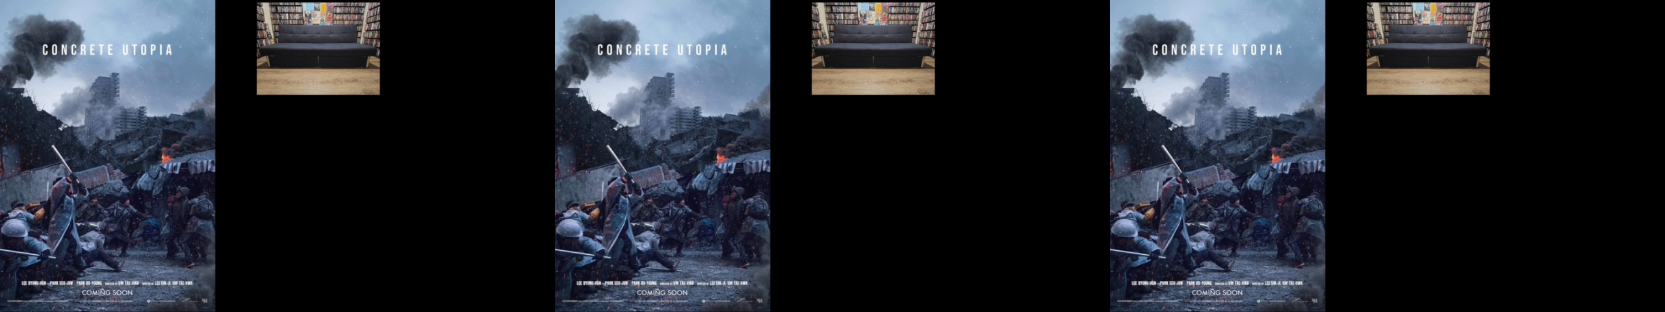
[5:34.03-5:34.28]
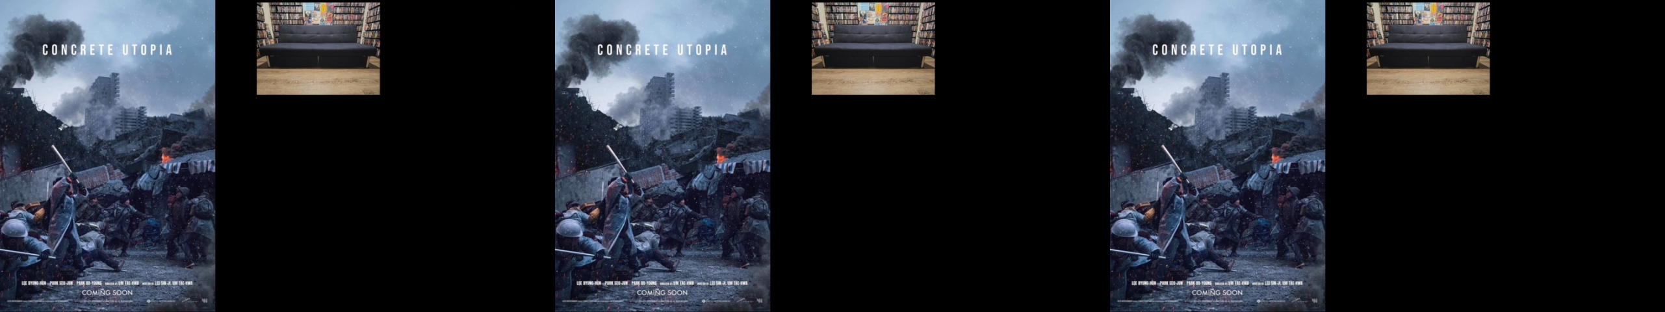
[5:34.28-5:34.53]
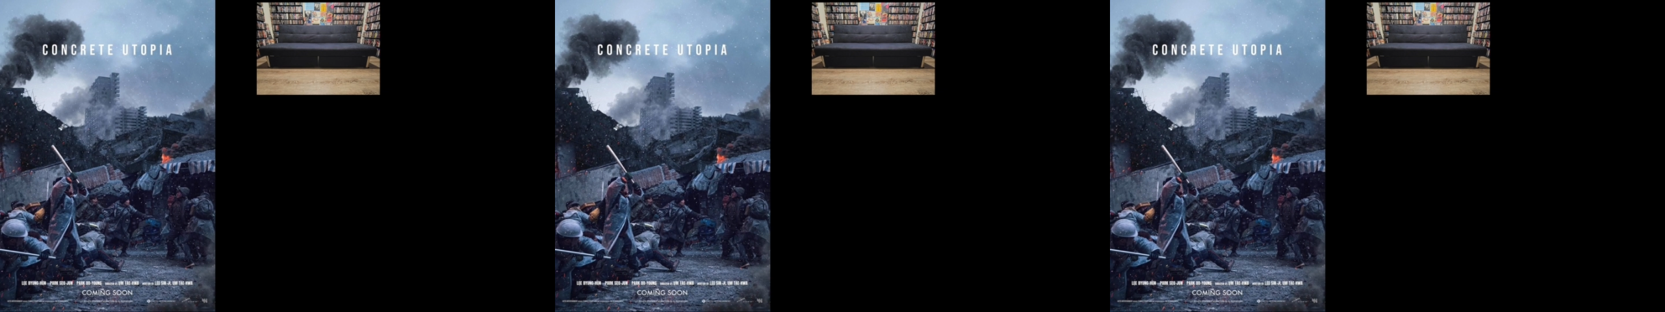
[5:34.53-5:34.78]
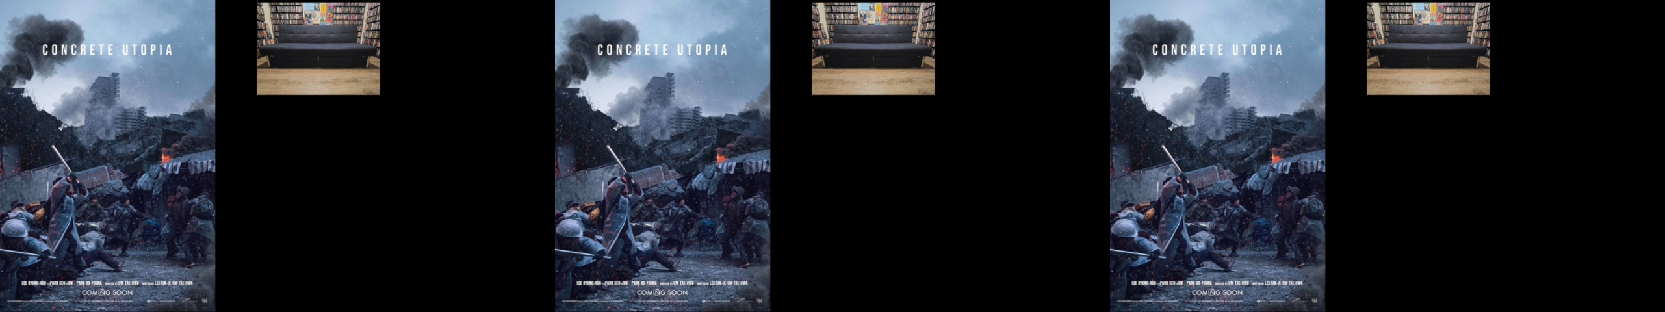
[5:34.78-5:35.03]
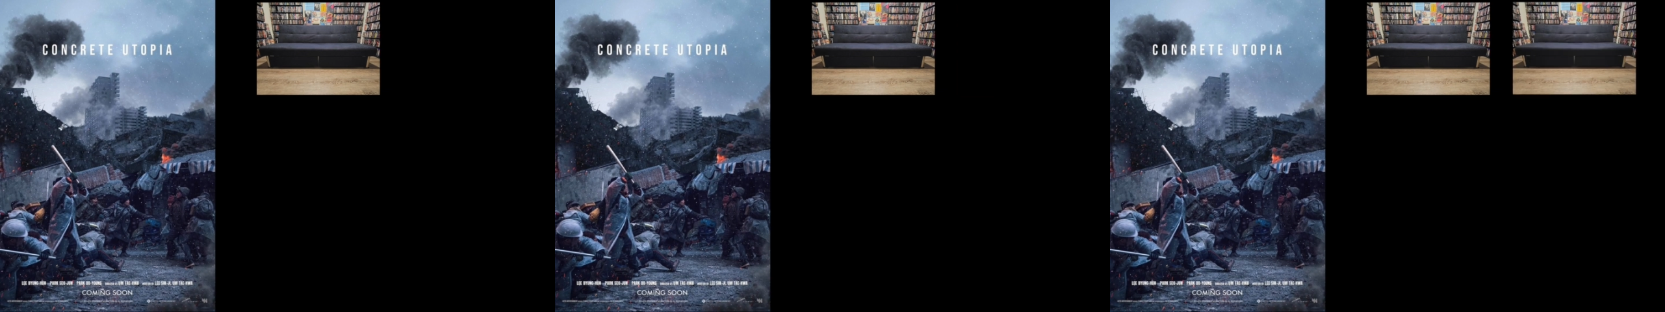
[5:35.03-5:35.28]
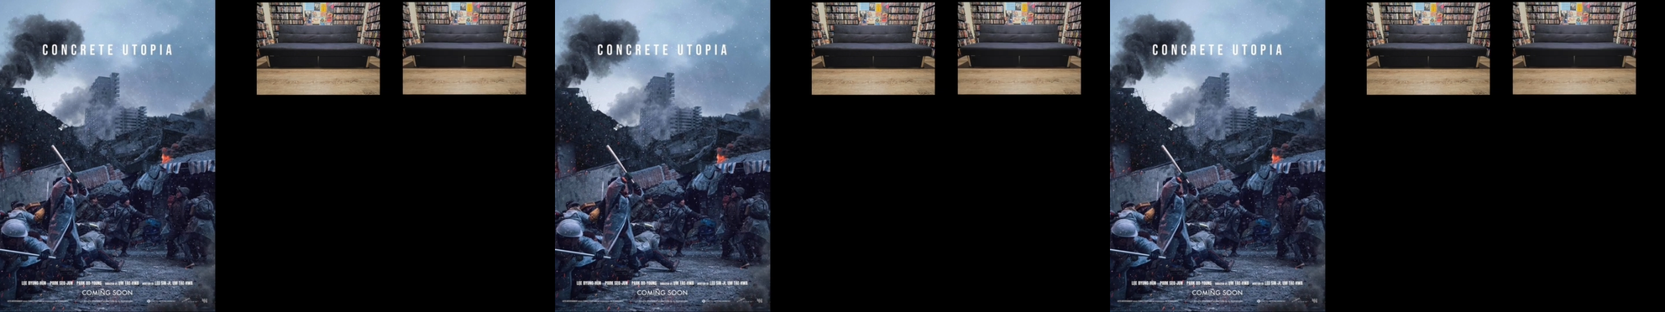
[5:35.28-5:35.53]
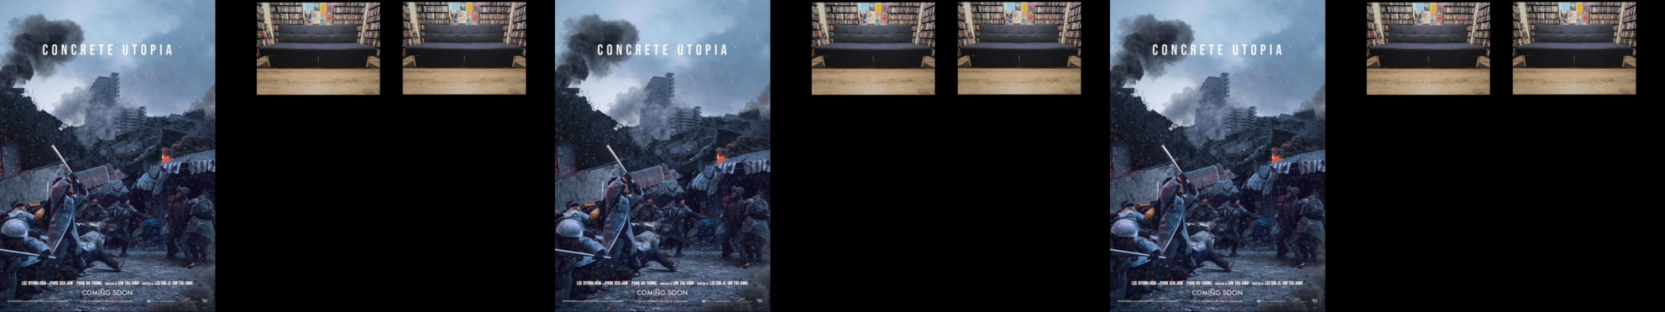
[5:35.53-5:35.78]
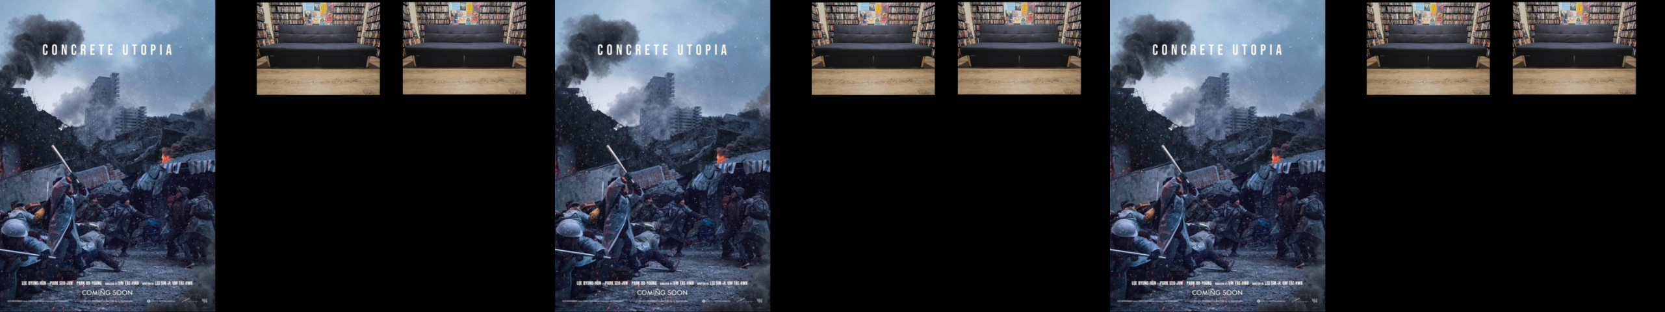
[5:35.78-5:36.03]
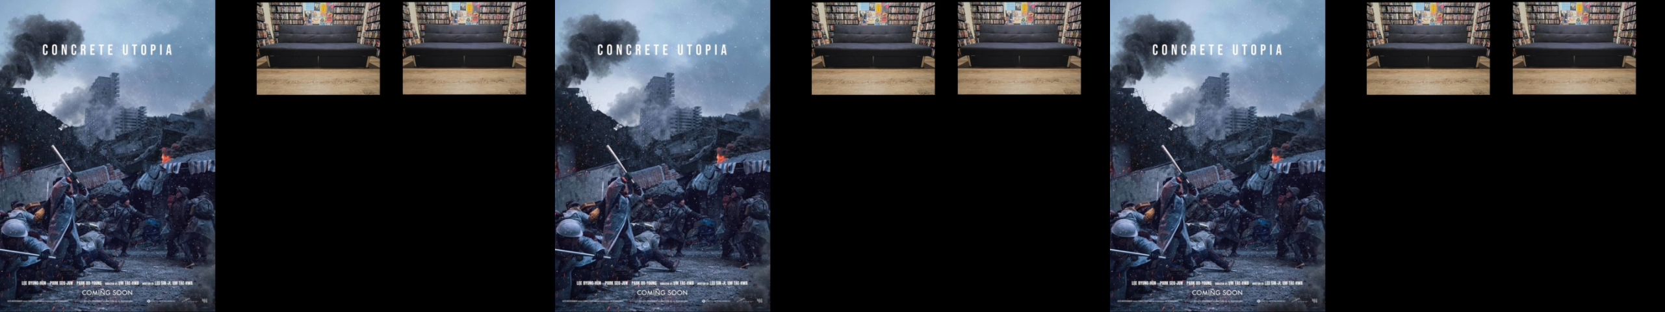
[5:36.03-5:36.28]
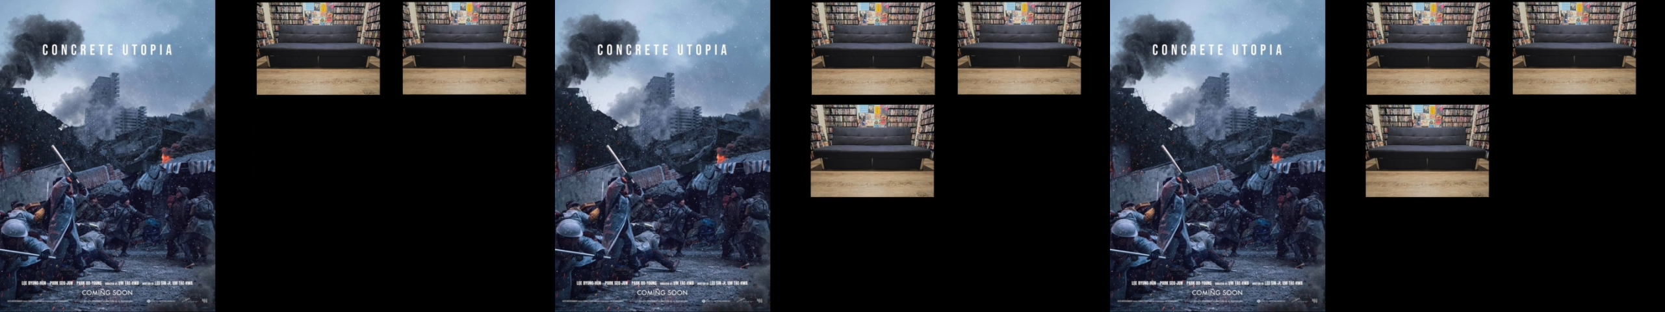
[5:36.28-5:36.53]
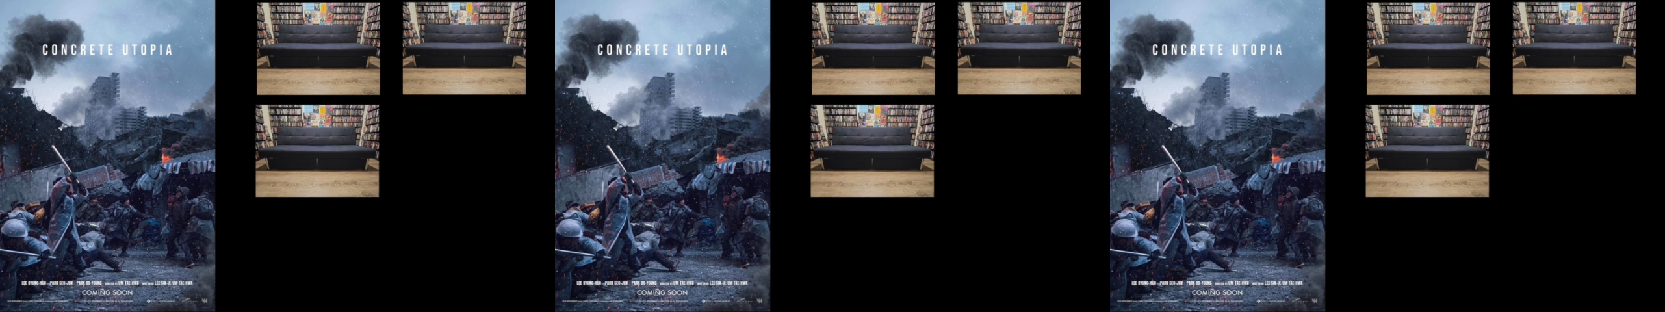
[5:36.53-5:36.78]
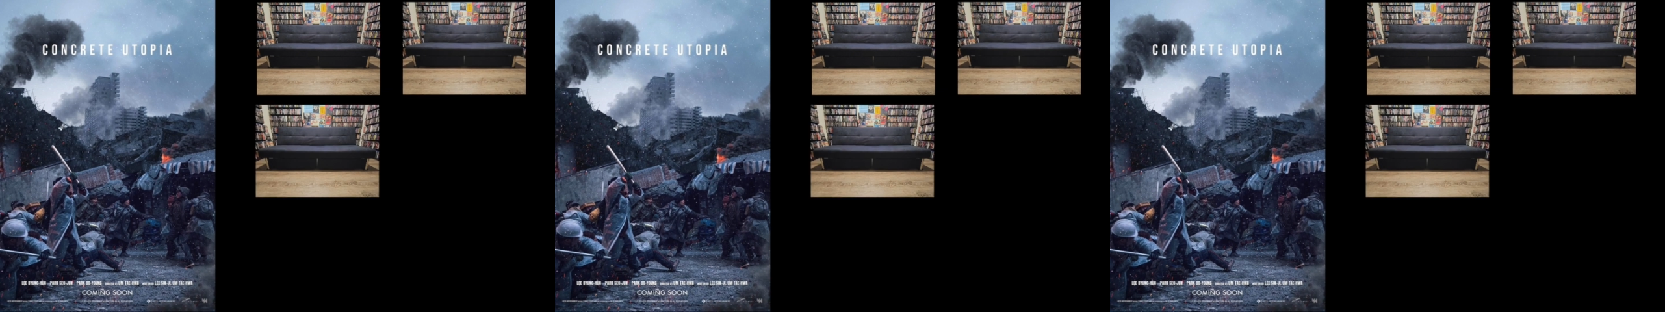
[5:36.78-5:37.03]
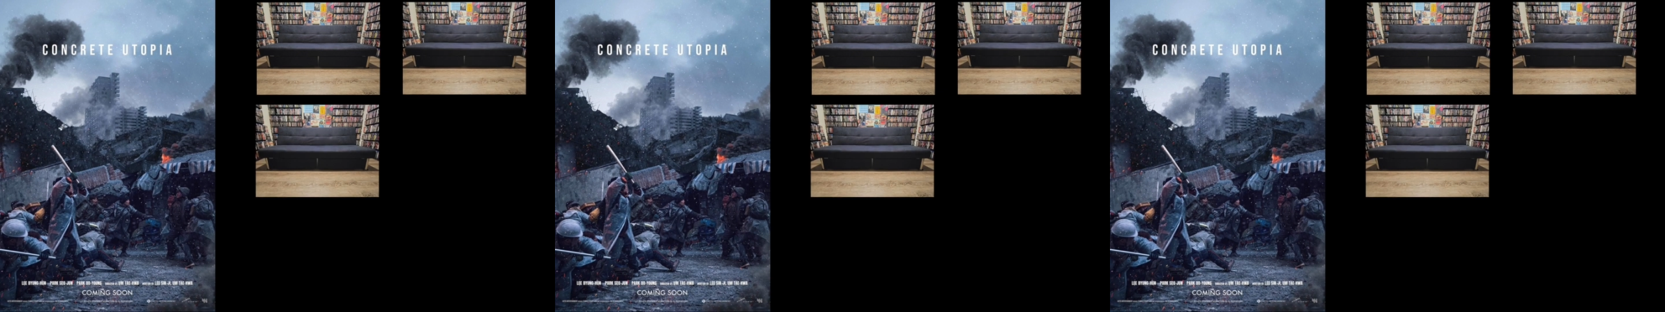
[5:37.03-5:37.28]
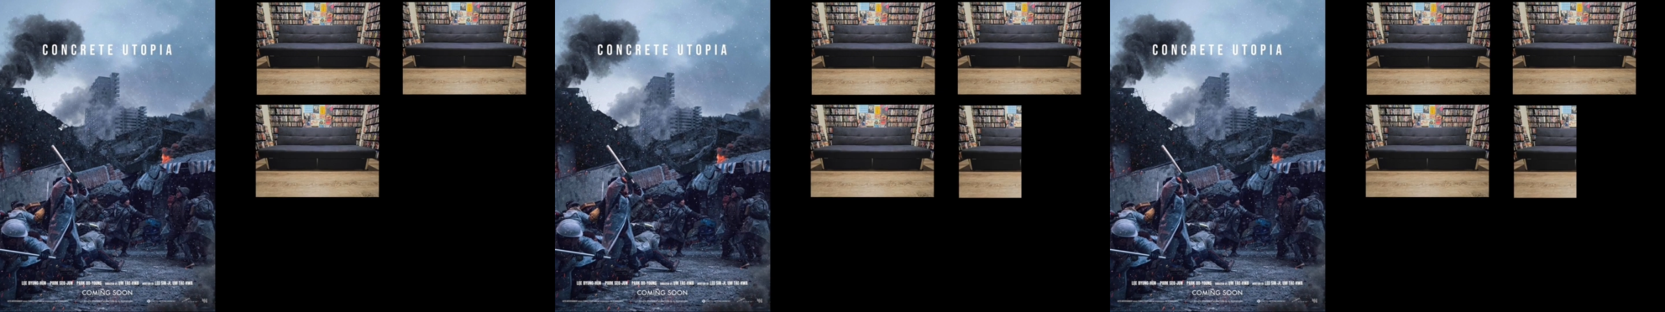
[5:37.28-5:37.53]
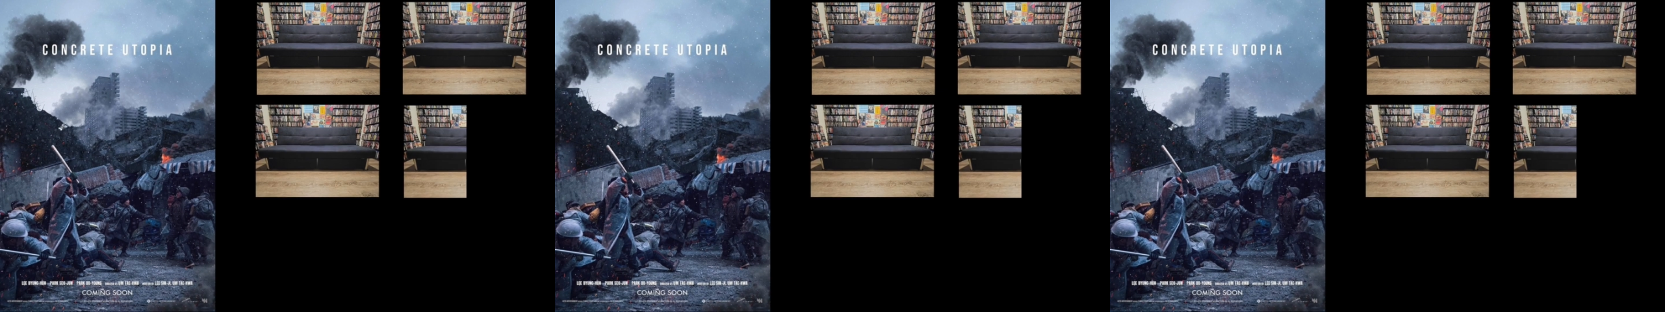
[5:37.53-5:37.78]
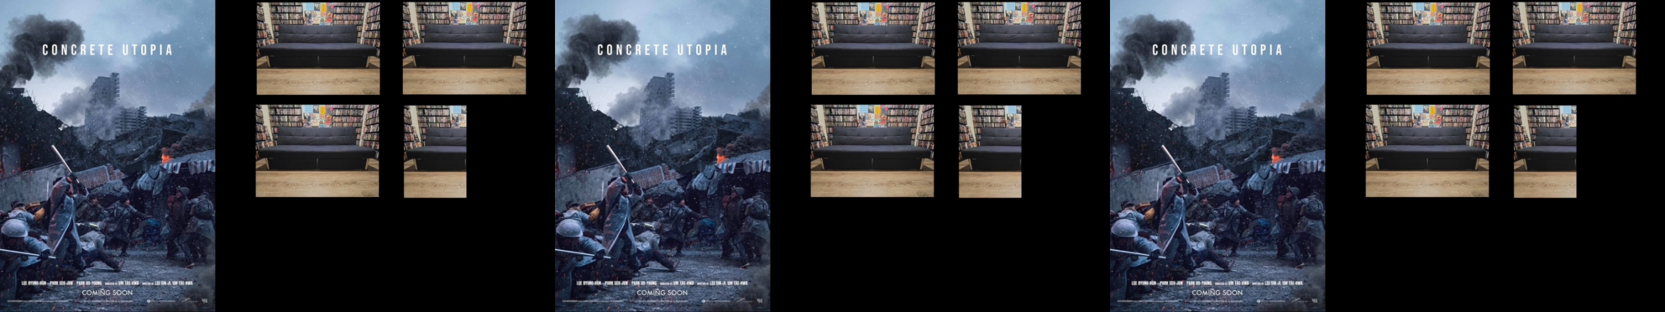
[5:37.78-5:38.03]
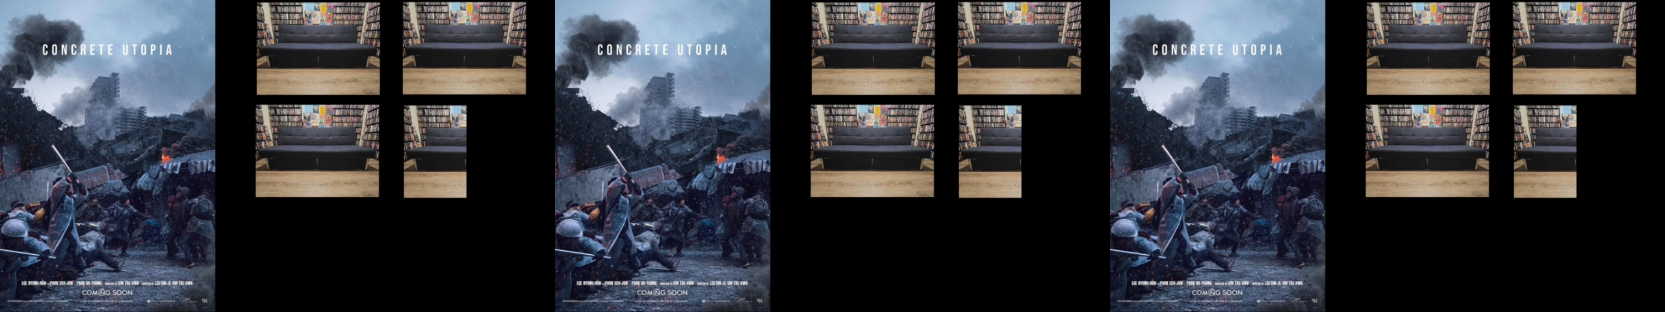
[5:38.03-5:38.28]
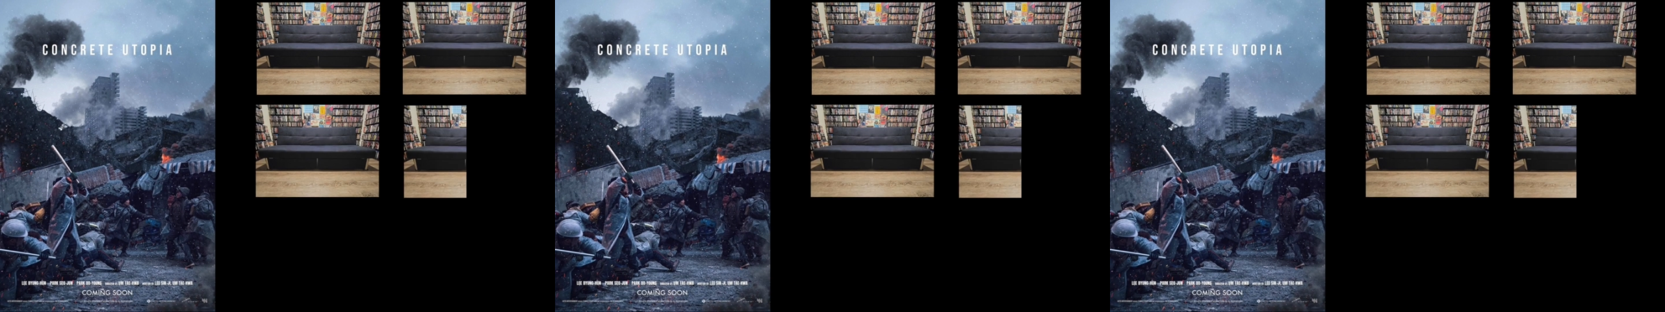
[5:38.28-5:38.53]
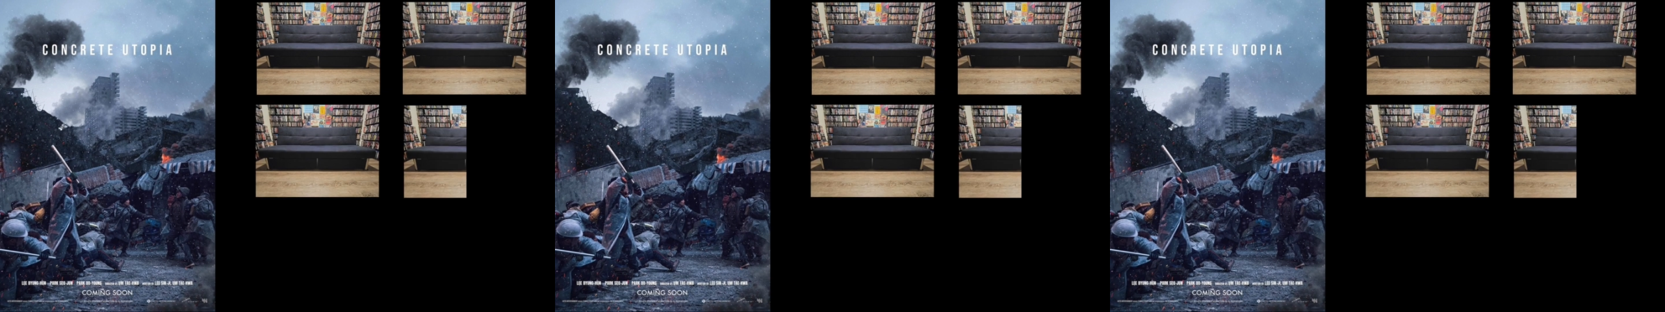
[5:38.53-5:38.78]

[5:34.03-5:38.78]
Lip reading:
Nobody's mouth can be seen.